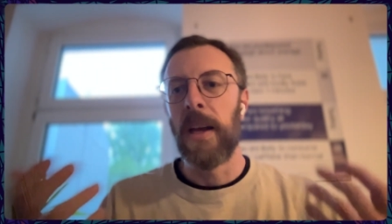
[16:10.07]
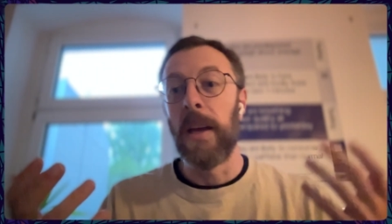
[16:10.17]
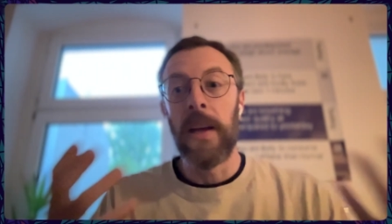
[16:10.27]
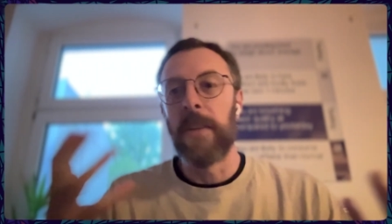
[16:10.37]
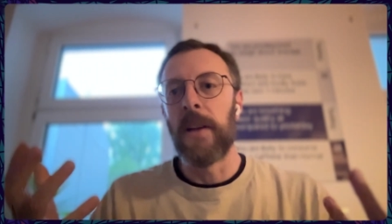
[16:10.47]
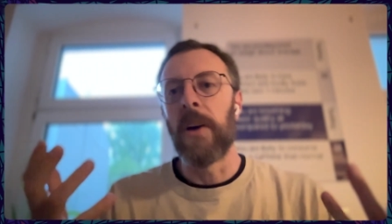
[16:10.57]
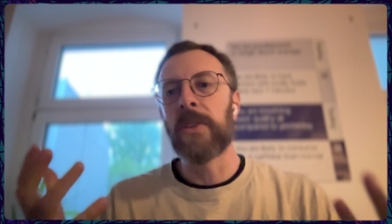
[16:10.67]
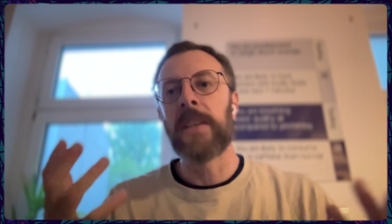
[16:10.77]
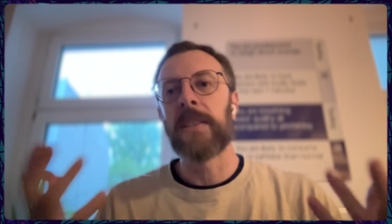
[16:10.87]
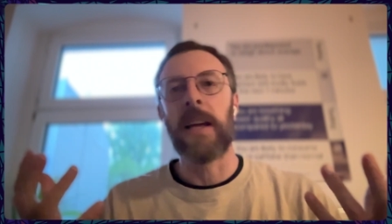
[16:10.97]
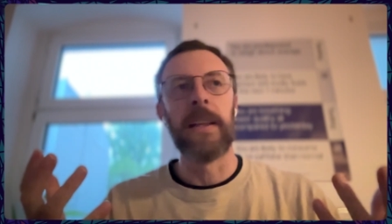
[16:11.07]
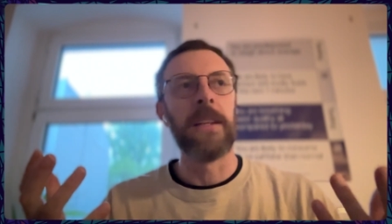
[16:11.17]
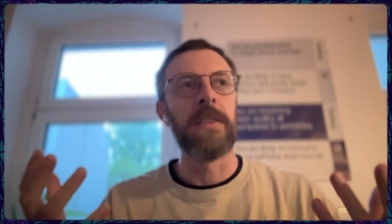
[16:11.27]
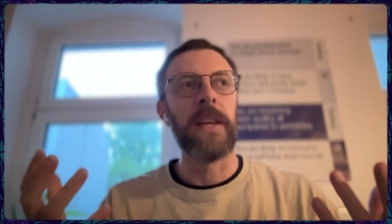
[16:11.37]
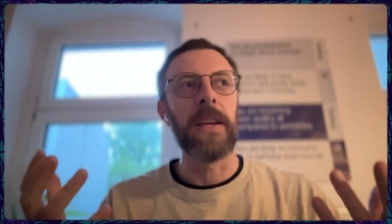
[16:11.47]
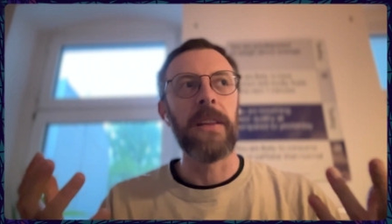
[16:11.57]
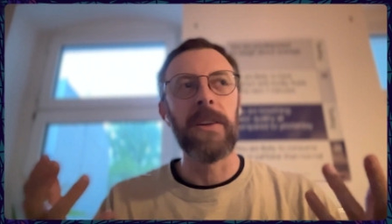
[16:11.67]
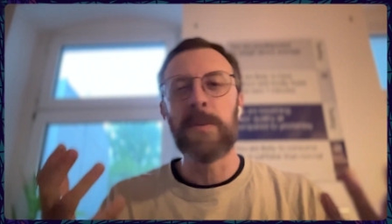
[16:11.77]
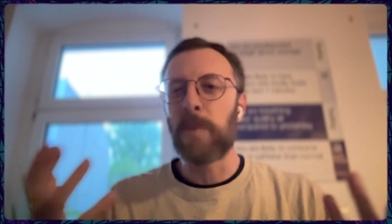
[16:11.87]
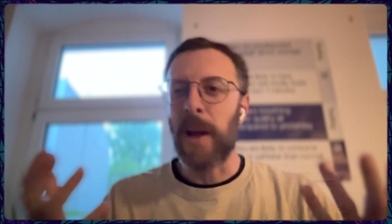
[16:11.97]
It also has this elegance of like,
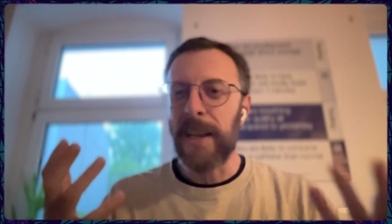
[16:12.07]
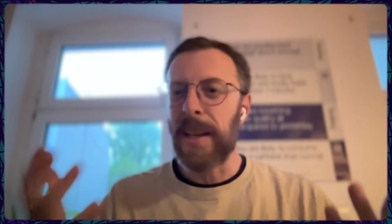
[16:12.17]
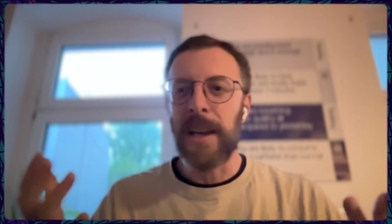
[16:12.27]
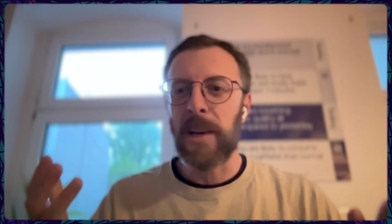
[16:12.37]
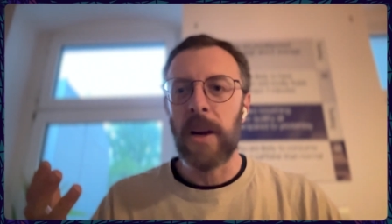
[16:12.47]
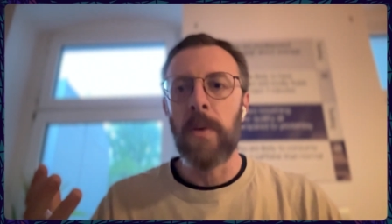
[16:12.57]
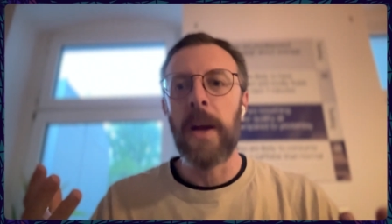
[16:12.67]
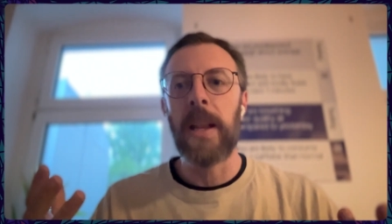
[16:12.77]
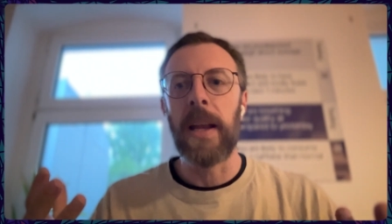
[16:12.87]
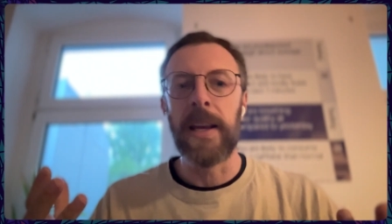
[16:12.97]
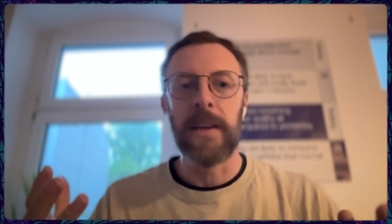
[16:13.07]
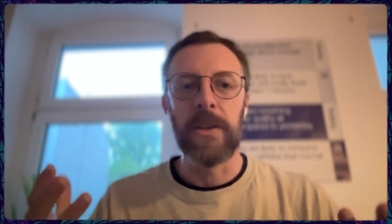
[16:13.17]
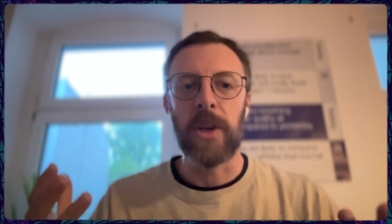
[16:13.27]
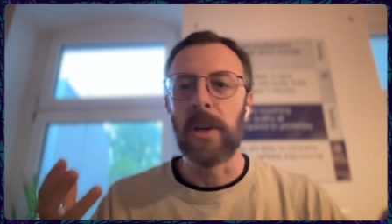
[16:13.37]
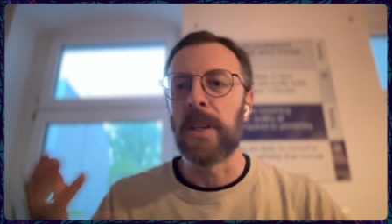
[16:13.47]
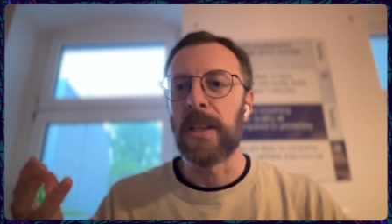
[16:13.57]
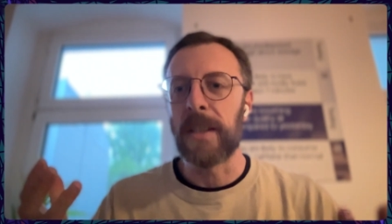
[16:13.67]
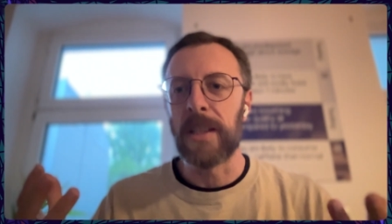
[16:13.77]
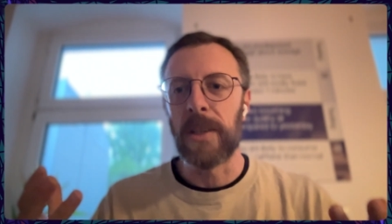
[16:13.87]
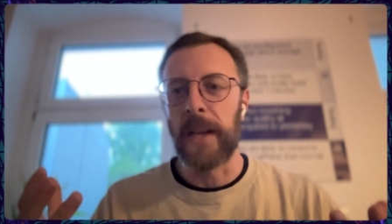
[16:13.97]
there's probably not a great way to like turn this
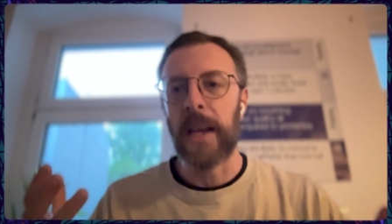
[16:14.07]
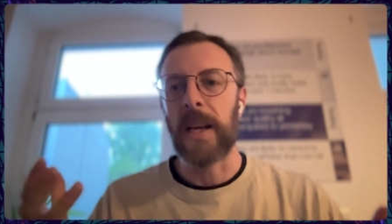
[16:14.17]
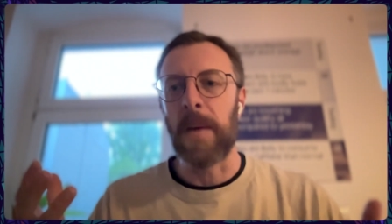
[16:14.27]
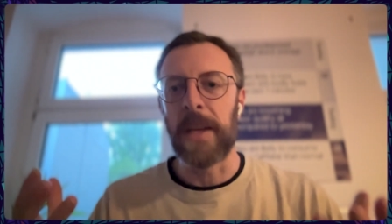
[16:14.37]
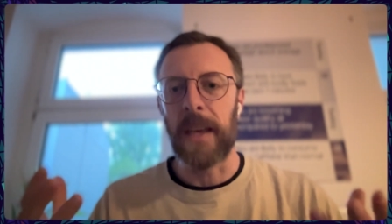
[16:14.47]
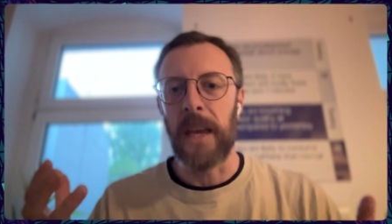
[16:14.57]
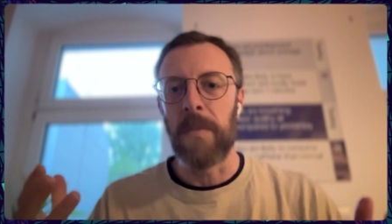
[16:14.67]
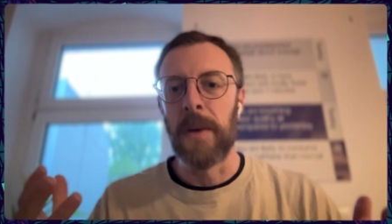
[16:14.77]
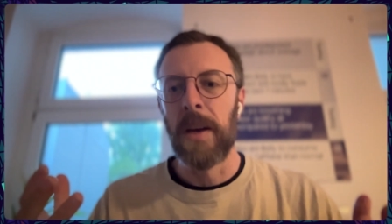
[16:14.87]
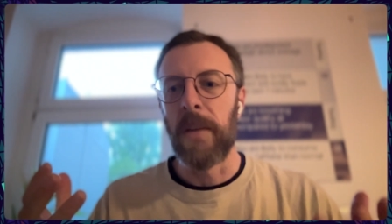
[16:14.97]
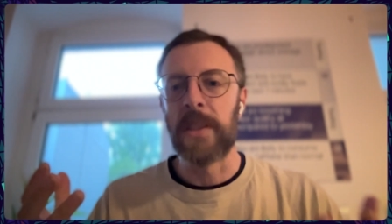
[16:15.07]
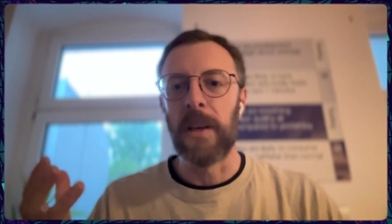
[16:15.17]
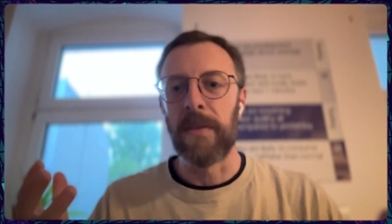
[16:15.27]
into an economic game of